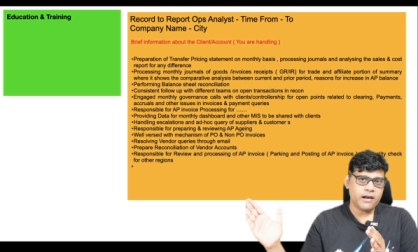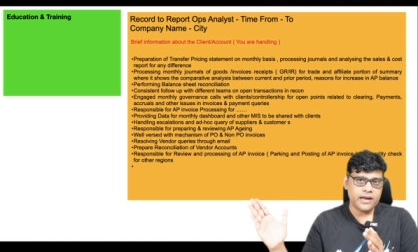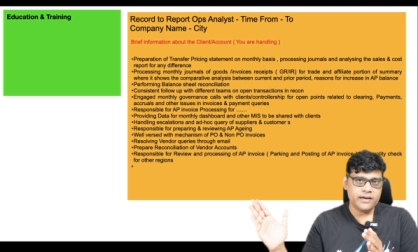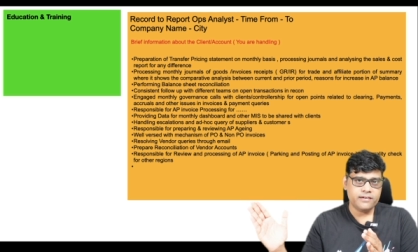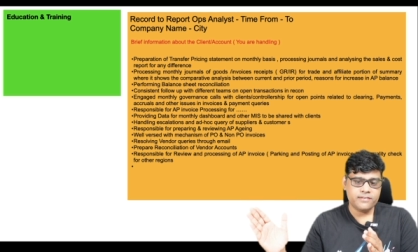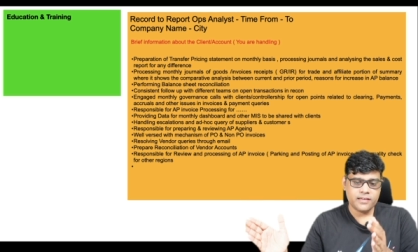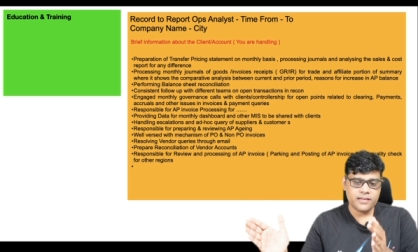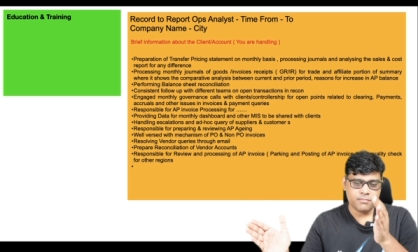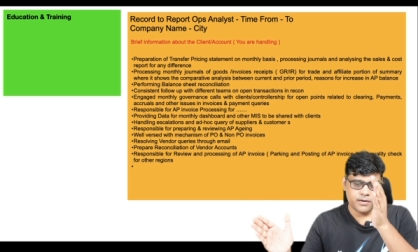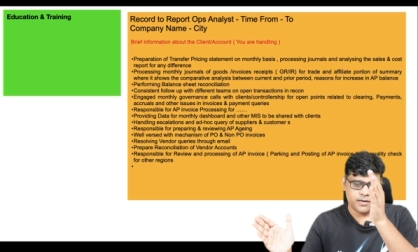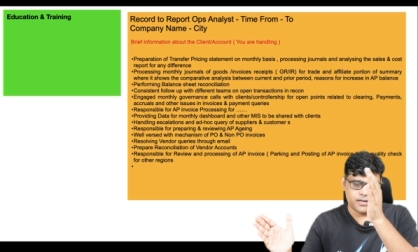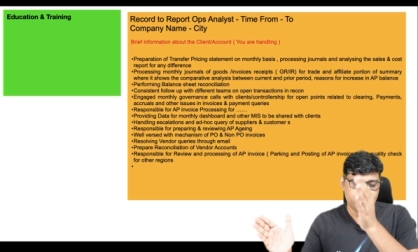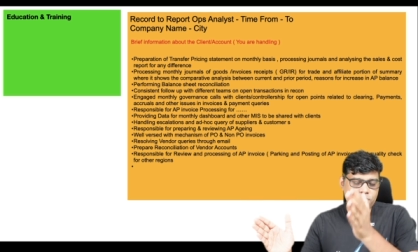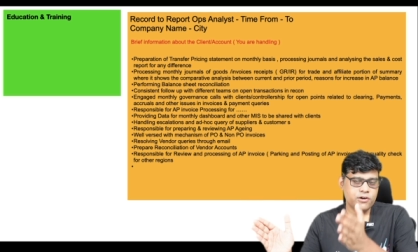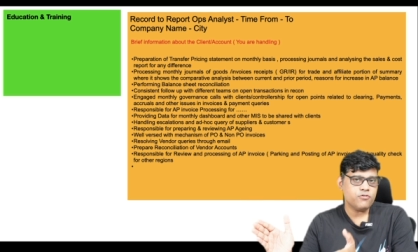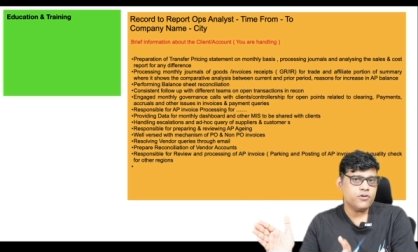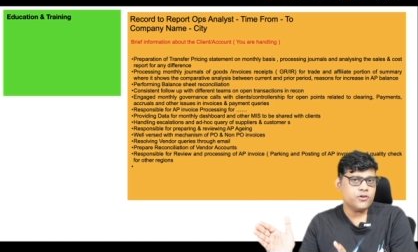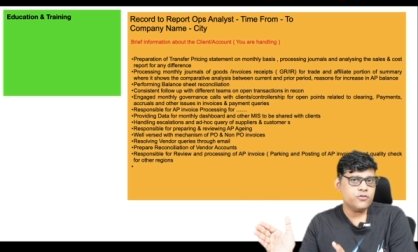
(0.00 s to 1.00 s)
right segment,
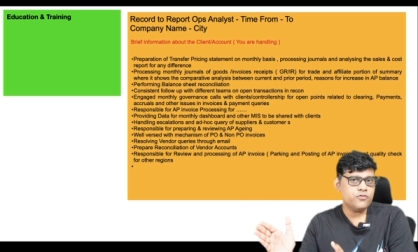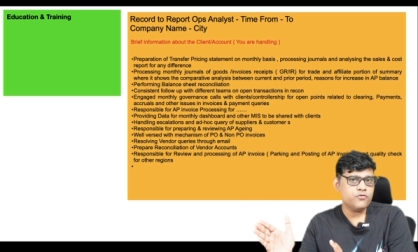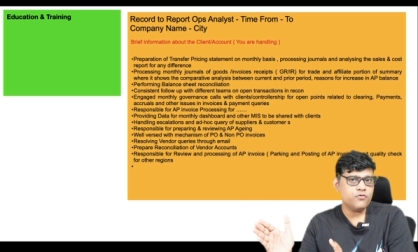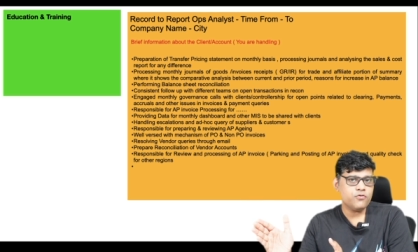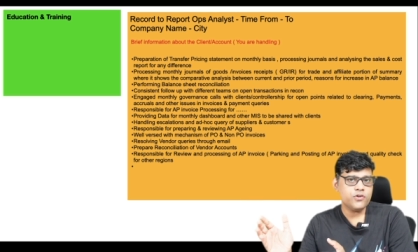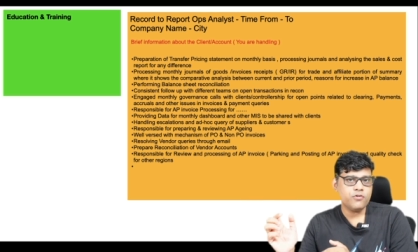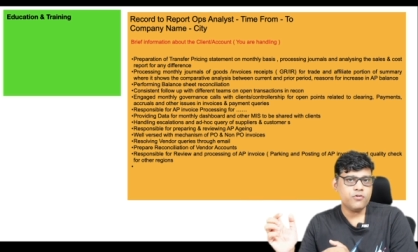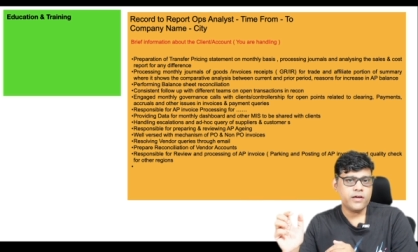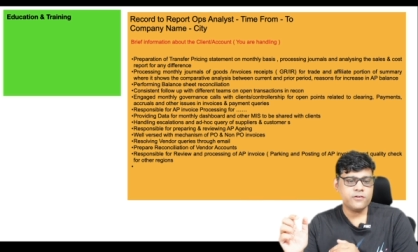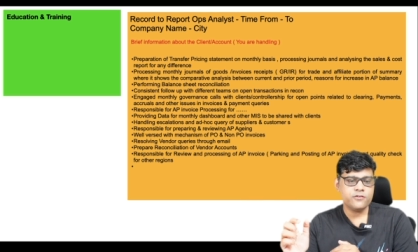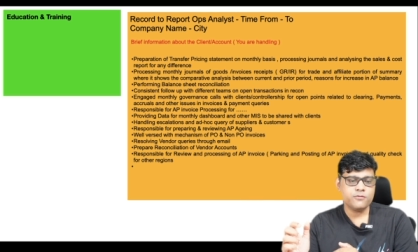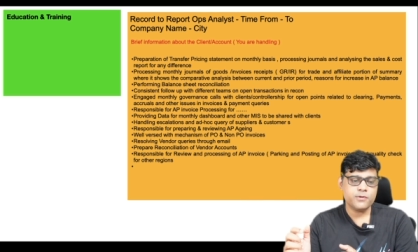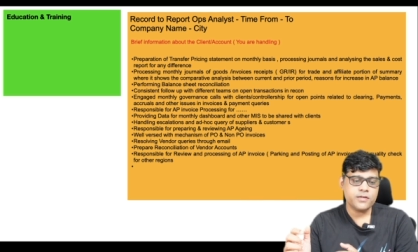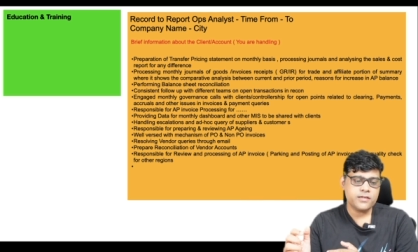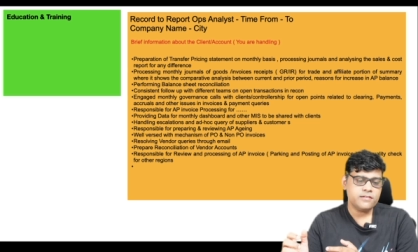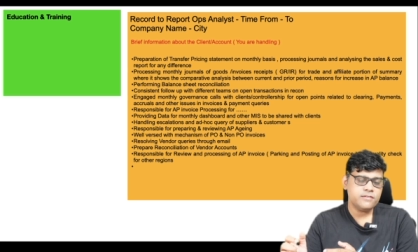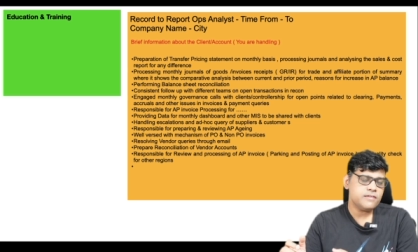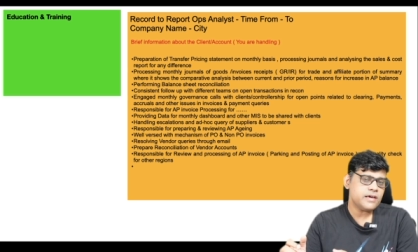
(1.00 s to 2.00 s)
you are going to show your
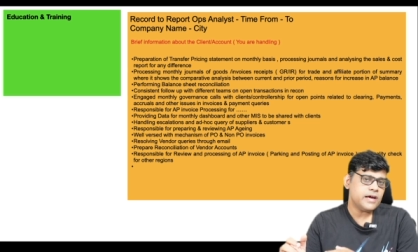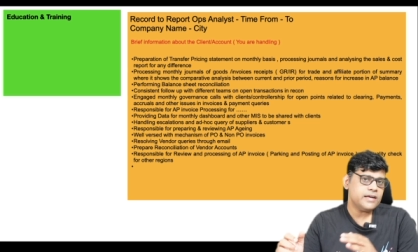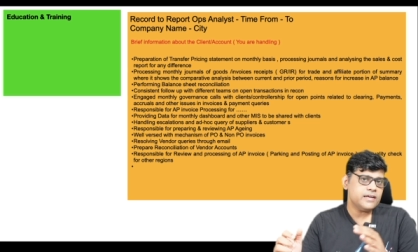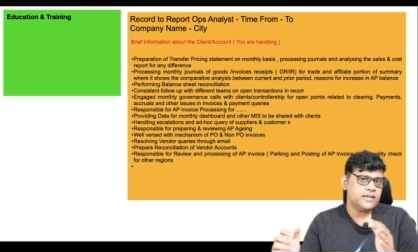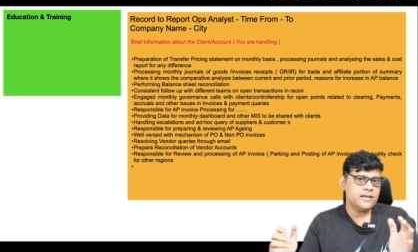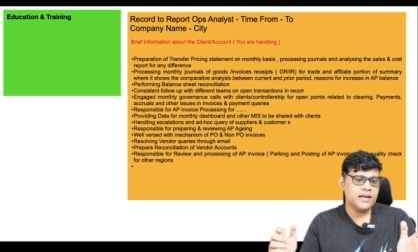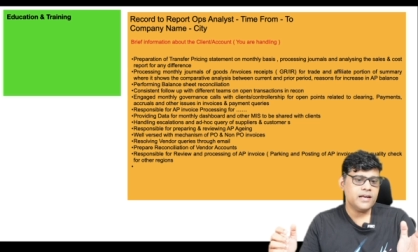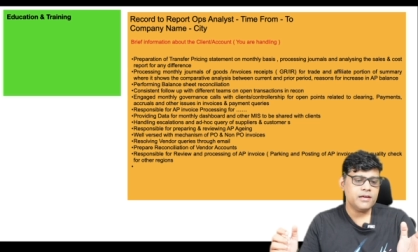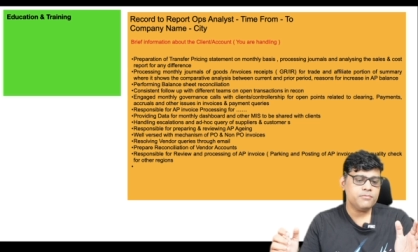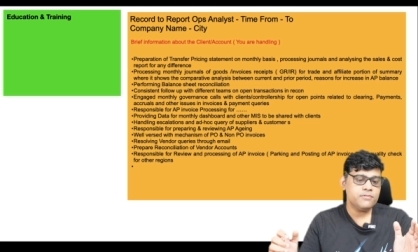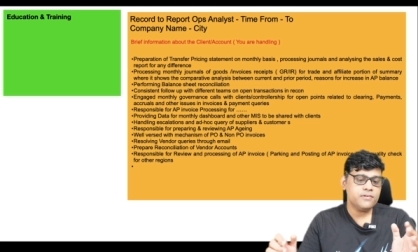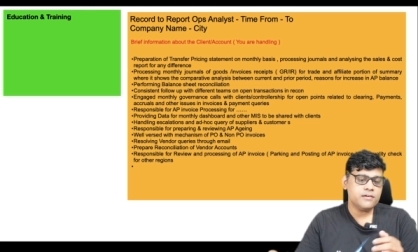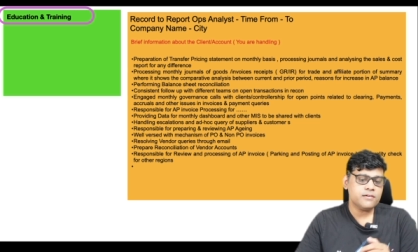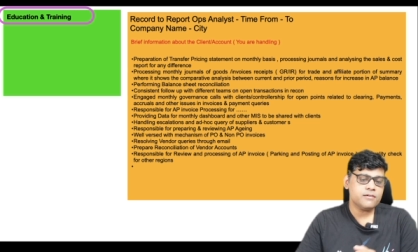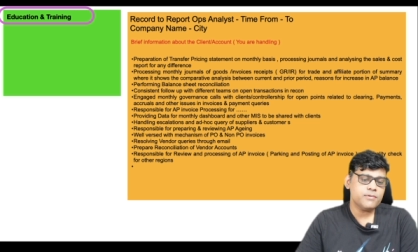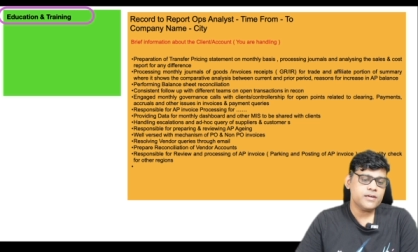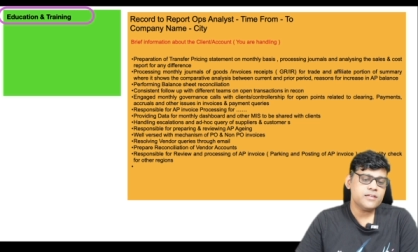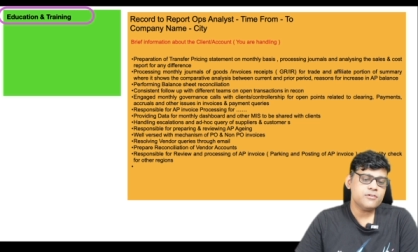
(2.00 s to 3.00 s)
experience and in left
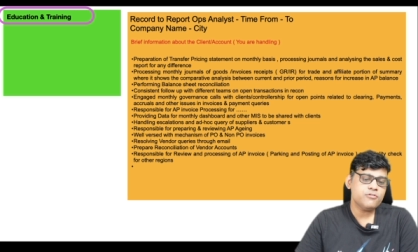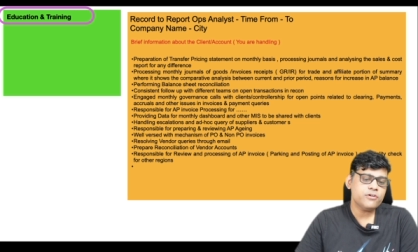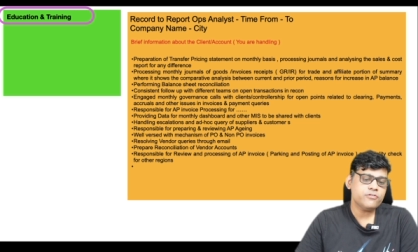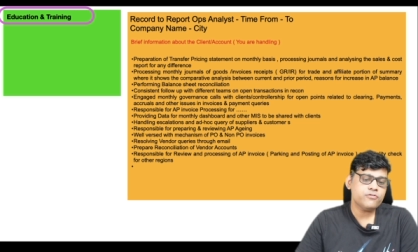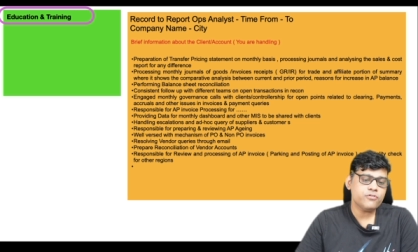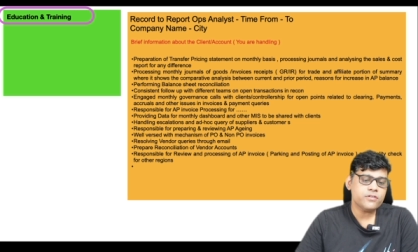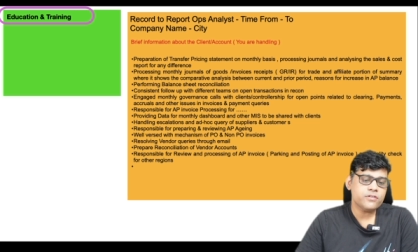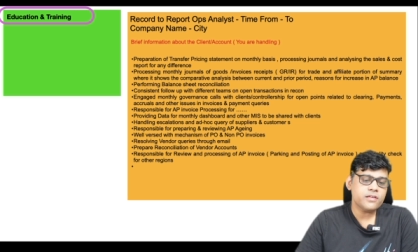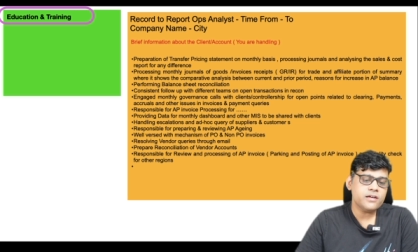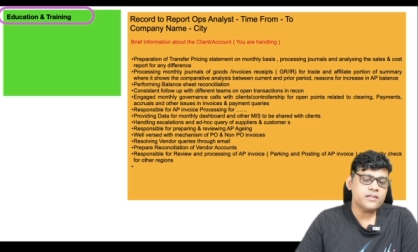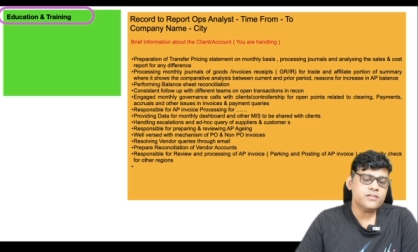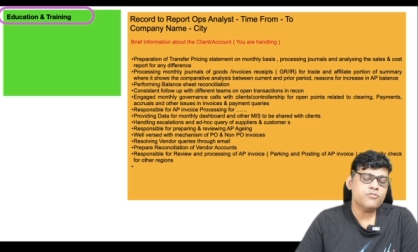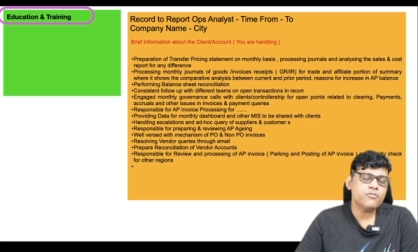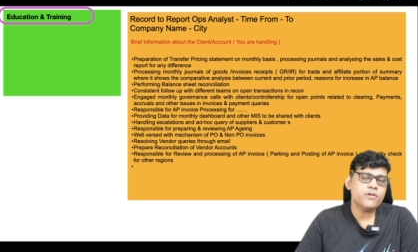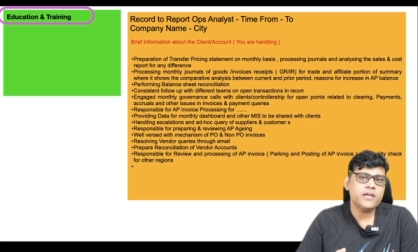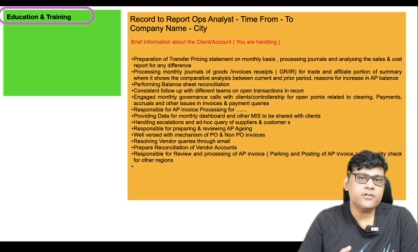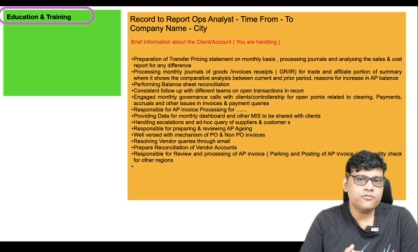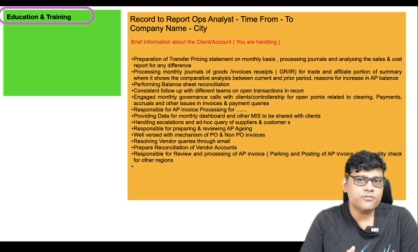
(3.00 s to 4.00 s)
segment, you are showing that
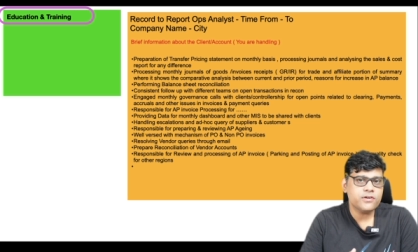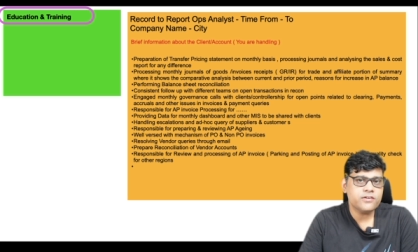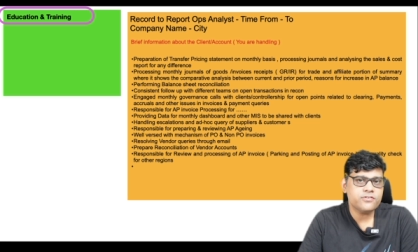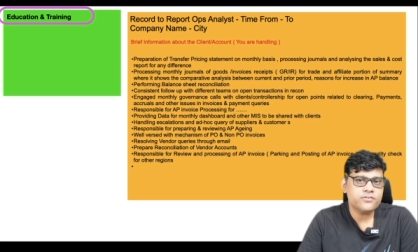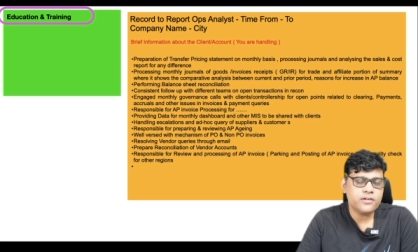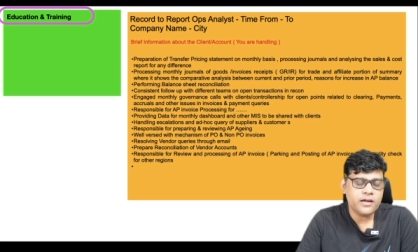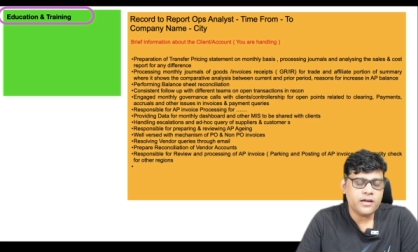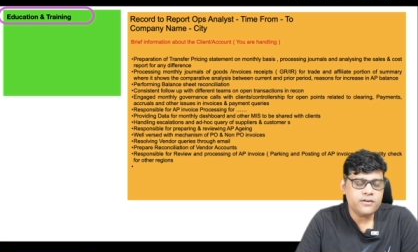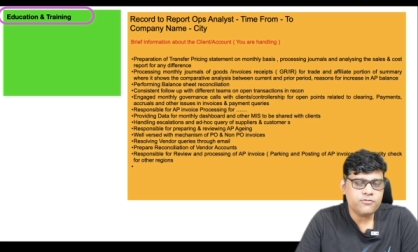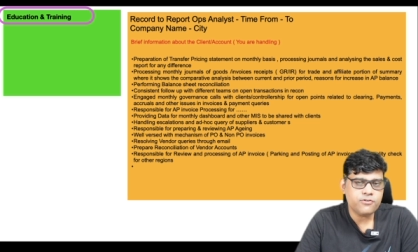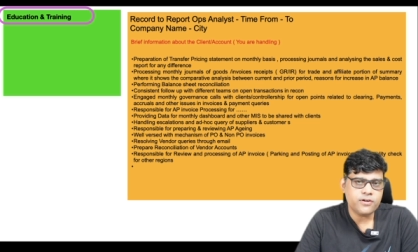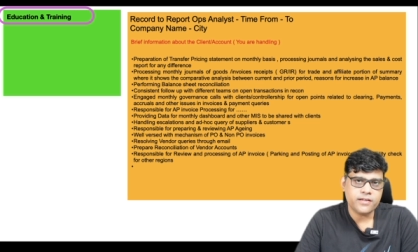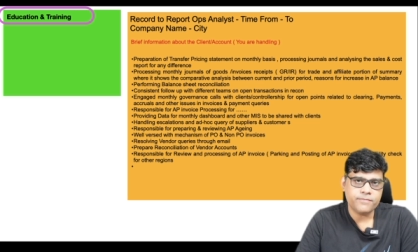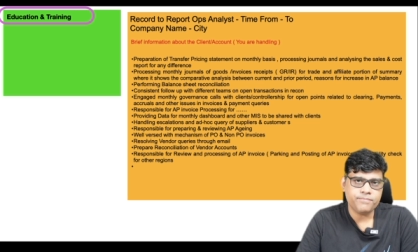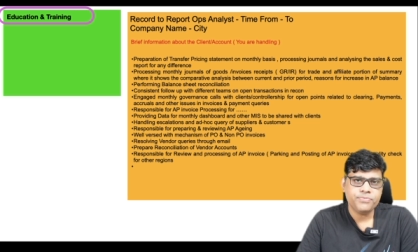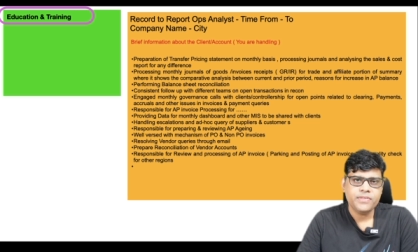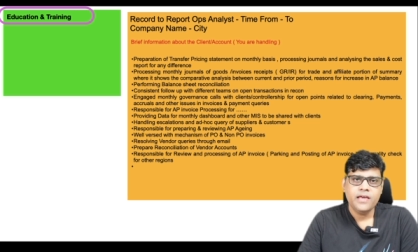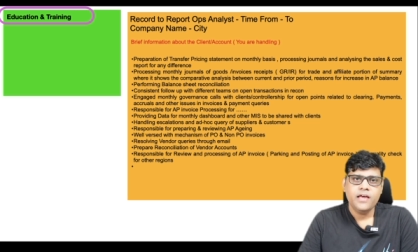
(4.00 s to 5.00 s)
your education and
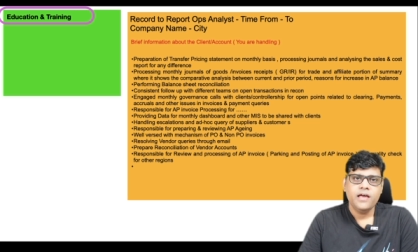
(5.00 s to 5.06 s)
training.